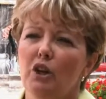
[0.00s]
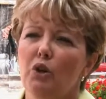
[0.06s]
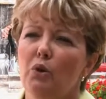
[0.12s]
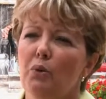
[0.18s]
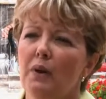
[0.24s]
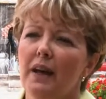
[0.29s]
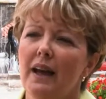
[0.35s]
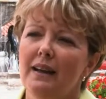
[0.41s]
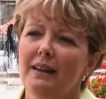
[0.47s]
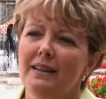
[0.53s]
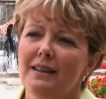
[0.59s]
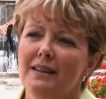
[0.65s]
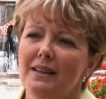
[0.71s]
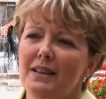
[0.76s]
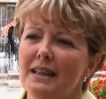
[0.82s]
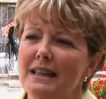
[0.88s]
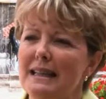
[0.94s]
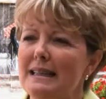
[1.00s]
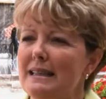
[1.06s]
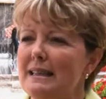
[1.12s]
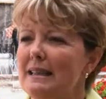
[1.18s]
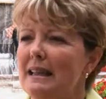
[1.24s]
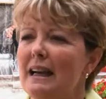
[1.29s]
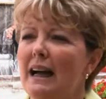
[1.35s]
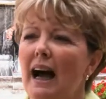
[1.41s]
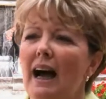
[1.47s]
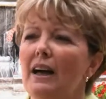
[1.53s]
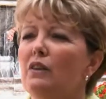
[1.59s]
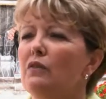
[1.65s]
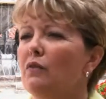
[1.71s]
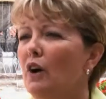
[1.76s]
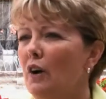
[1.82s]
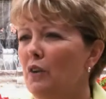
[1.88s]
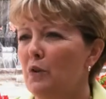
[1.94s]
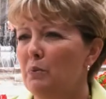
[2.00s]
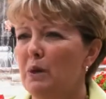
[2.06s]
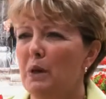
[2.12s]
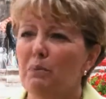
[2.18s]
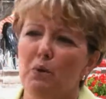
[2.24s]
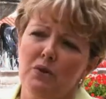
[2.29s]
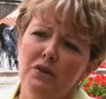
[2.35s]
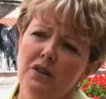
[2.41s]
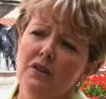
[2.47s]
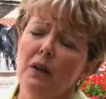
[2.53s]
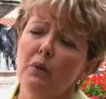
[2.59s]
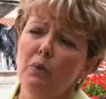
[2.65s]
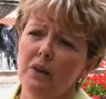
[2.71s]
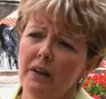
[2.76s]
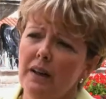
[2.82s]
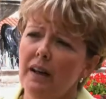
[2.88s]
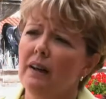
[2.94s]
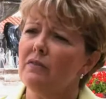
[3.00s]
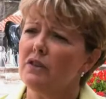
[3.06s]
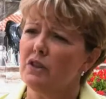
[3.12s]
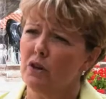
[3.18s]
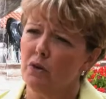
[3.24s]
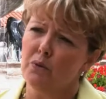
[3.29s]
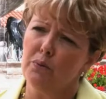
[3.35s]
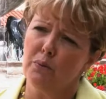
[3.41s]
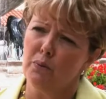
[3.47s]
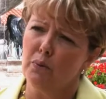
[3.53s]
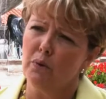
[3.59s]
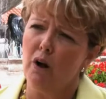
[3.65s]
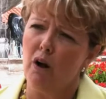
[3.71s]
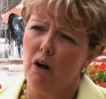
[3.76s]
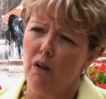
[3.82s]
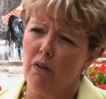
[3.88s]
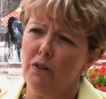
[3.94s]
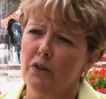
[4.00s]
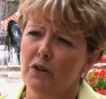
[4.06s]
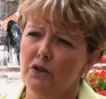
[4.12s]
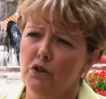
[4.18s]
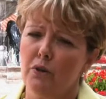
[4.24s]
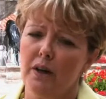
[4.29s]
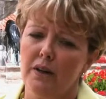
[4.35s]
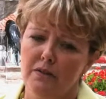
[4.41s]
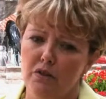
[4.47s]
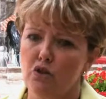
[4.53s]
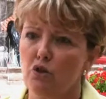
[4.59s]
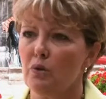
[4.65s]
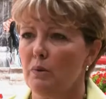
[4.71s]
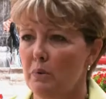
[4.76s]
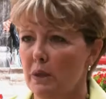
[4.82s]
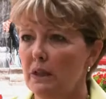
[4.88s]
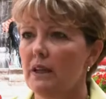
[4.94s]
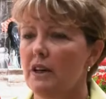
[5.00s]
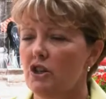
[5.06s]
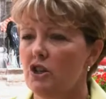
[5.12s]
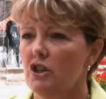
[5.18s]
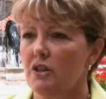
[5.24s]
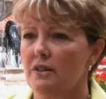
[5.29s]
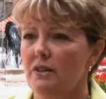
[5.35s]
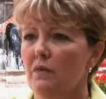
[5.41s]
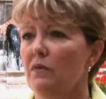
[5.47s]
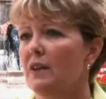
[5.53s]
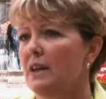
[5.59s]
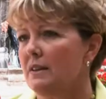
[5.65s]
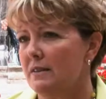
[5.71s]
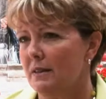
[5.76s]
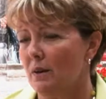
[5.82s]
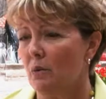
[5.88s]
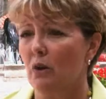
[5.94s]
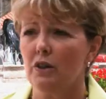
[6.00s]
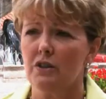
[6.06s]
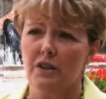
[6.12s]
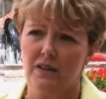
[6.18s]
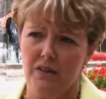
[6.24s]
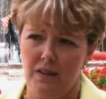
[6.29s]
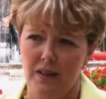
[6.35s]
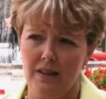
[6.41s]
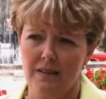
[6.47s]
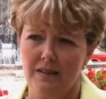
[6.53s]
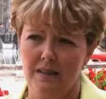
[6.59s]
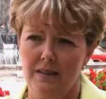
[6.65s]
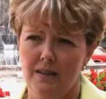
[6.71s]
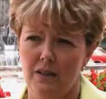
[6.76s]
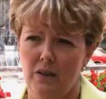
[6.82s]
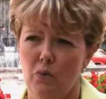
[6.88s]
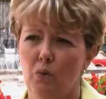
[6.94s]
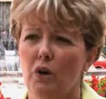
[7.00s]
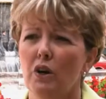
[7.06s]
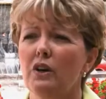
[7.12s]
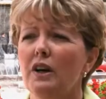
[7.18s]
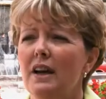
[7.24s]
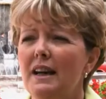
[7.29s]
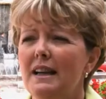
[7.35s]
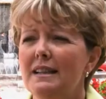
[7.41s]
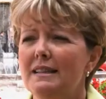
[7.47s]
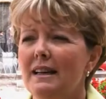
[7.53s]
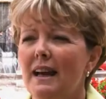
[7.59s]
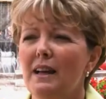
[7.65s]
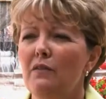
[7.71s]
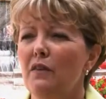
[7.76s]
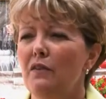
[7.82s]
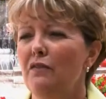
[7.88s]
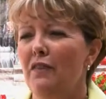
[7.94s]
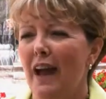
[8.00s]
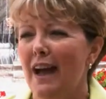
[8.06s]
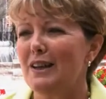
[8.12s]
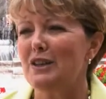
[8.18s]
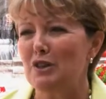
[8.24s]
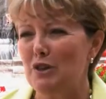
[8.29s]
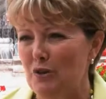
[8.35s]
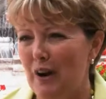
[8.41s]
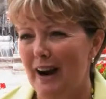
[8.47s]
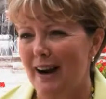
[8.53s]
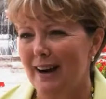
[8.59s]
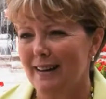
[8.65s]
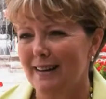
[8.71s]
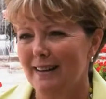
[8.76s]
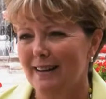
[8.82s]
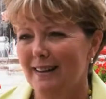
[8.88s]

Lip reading: created this guide for other people so they wouldn't have to go through all the trials and tribulations of things that worked and things that didn't work. It's kind of a fast track.